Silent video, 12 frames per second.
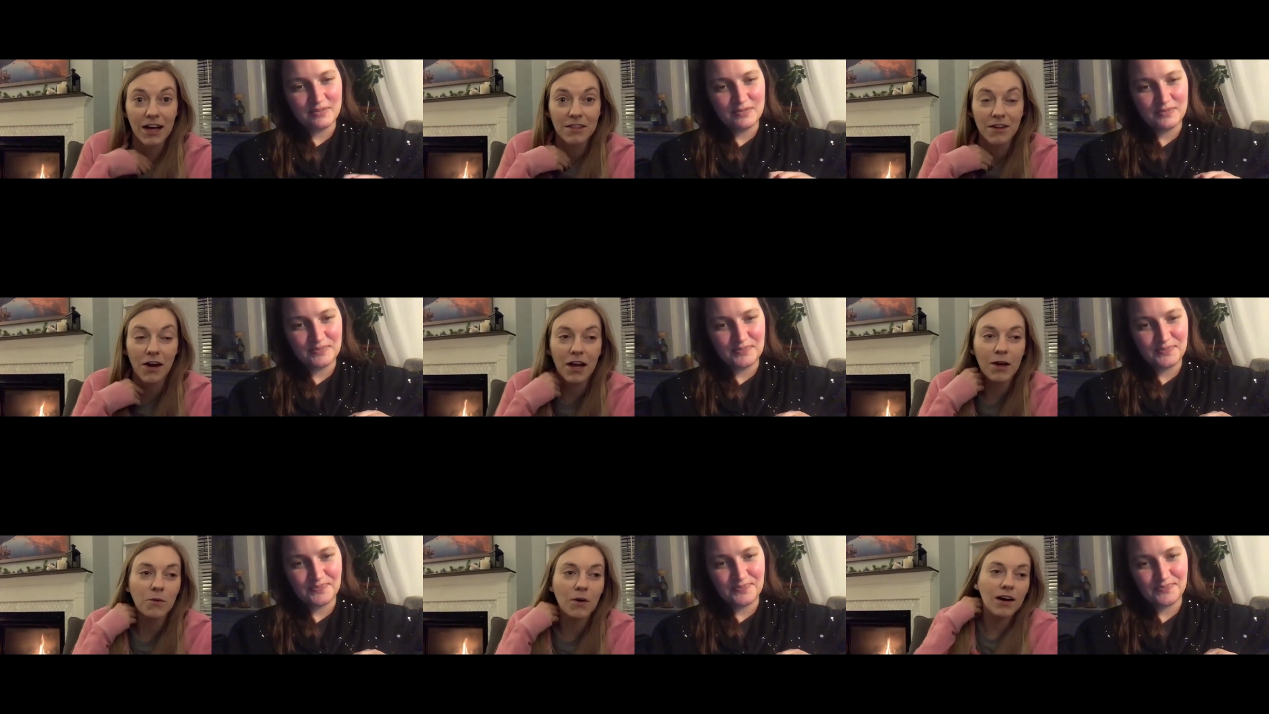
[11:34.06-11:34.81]
Speaker 1: thought I
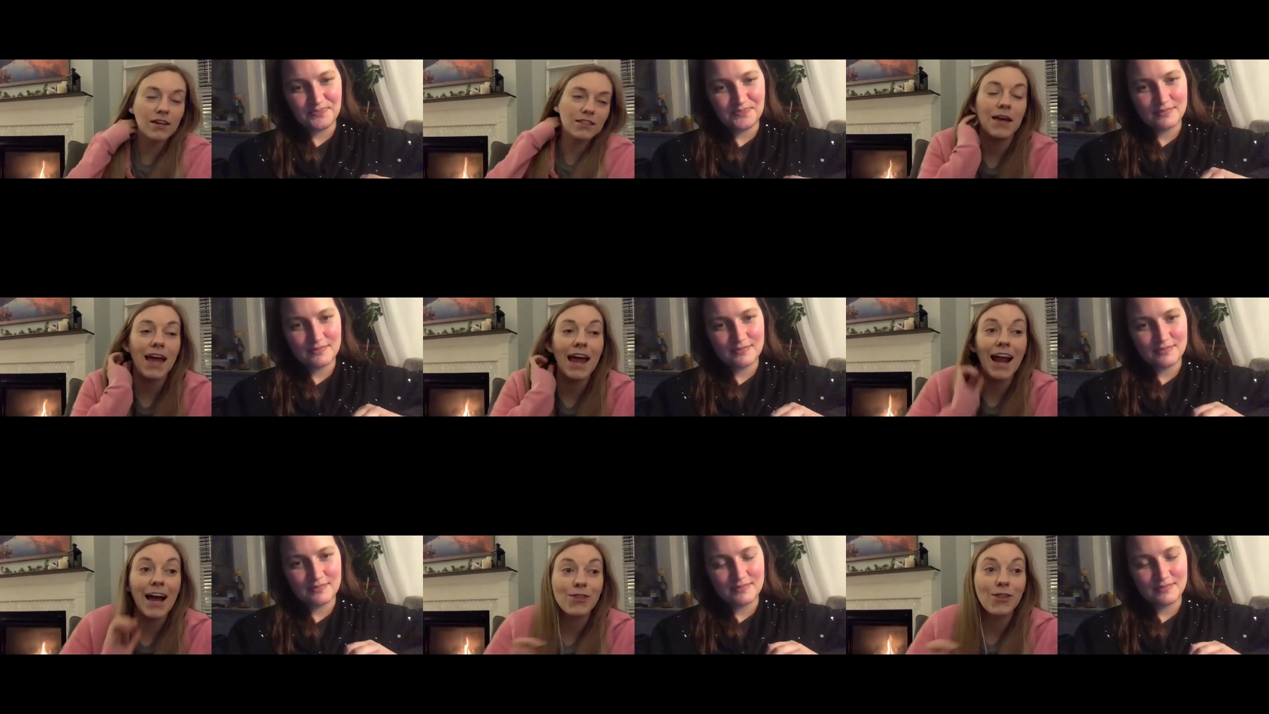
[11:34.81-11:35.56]
was." And
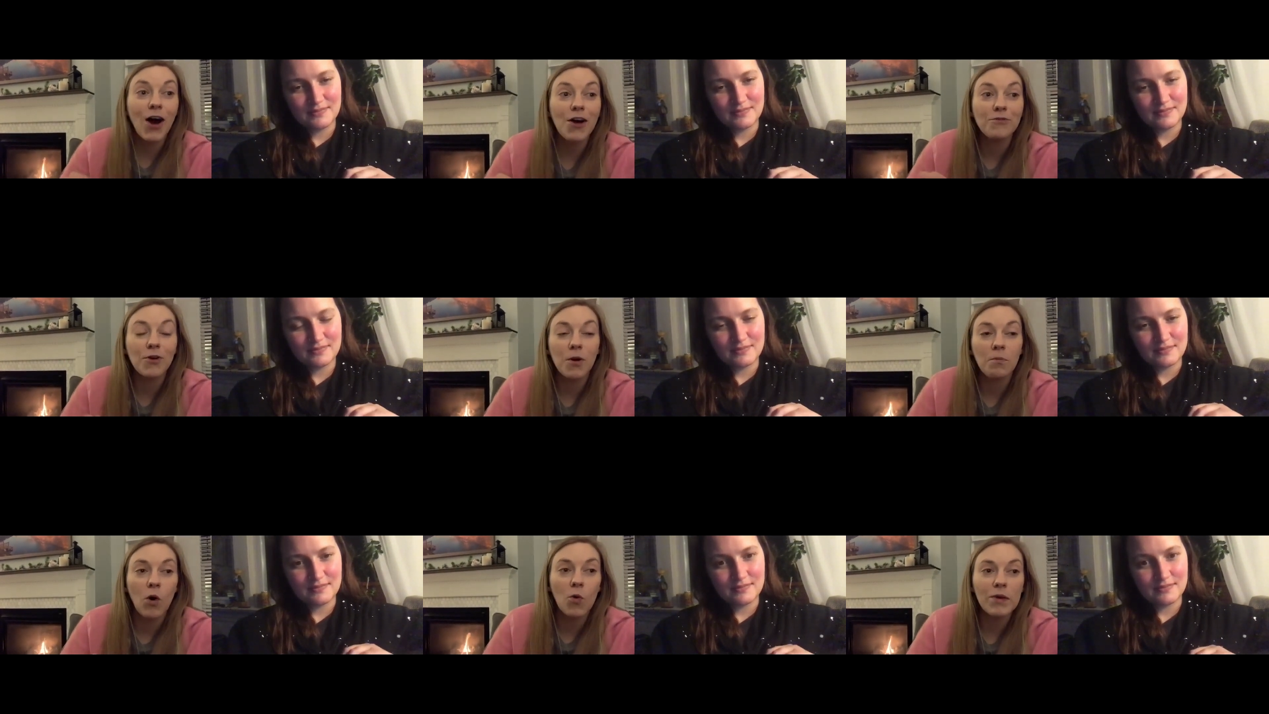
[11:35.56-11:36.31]
I thought for a
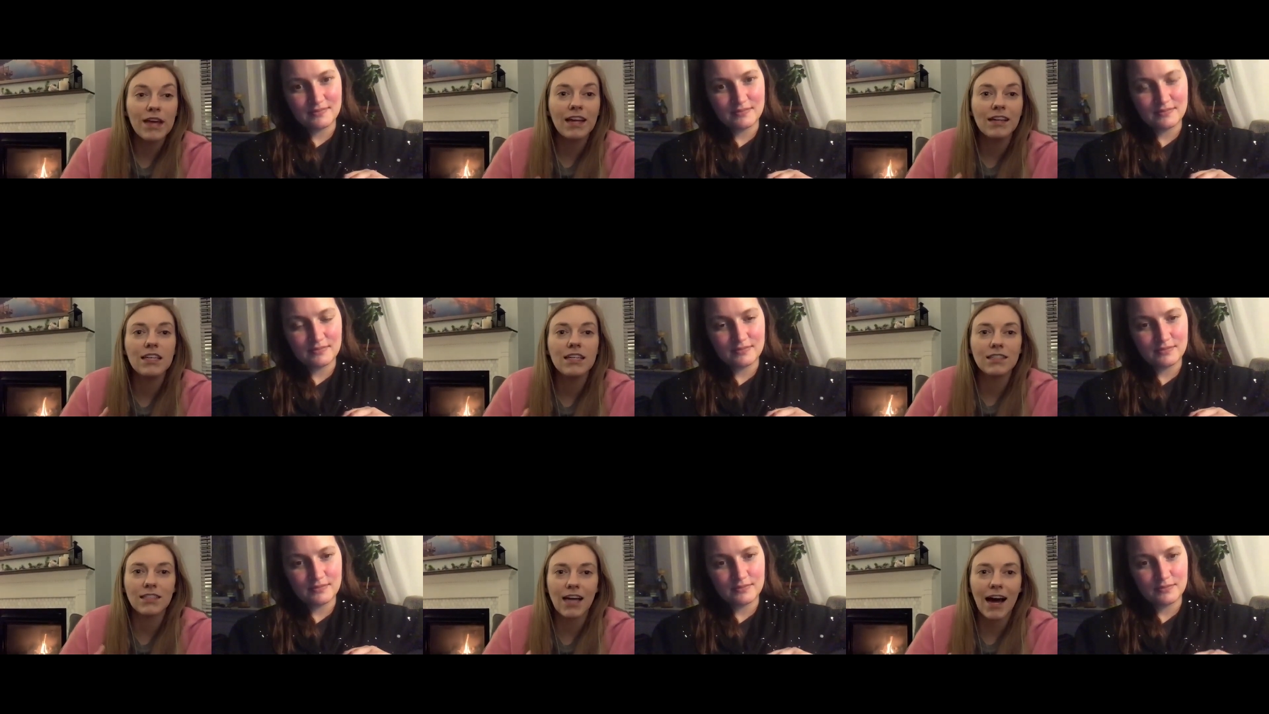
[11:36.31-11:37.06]
moment in his
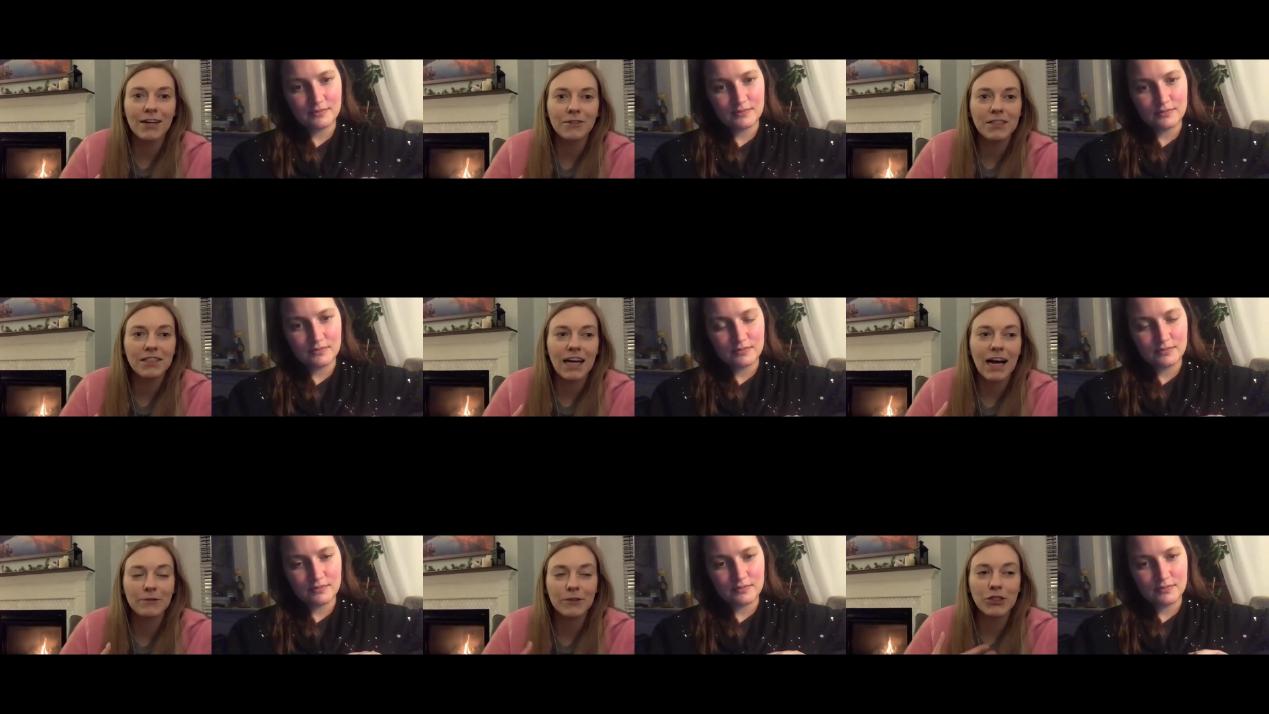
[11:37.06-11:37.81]
silence
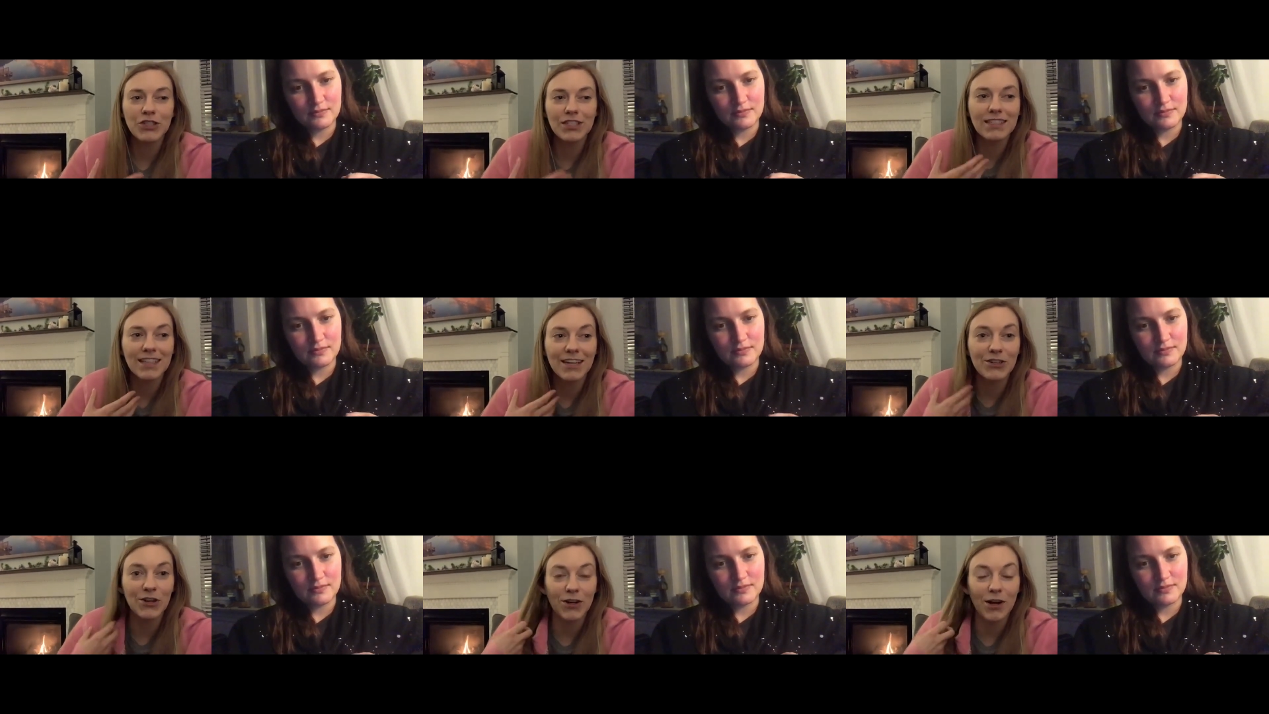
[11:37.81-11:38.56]
after she said,
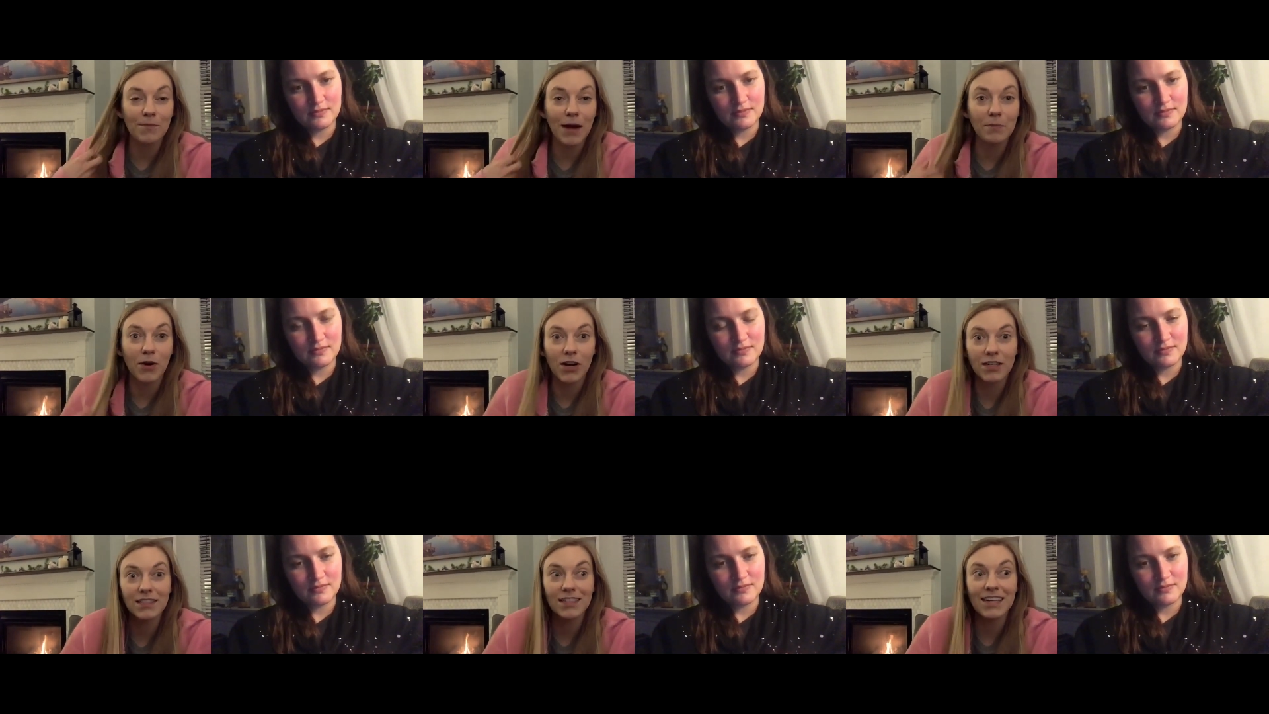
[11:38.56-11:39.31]
"You're not my
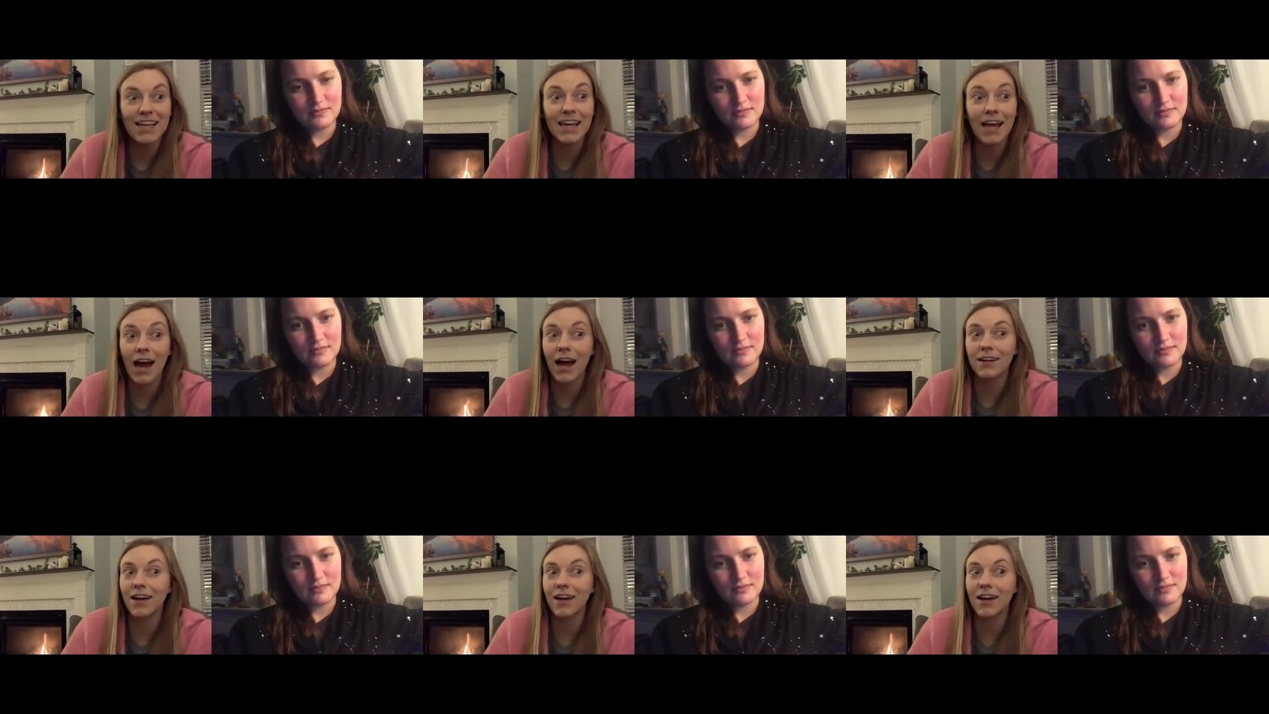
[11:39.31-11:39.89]
person," he had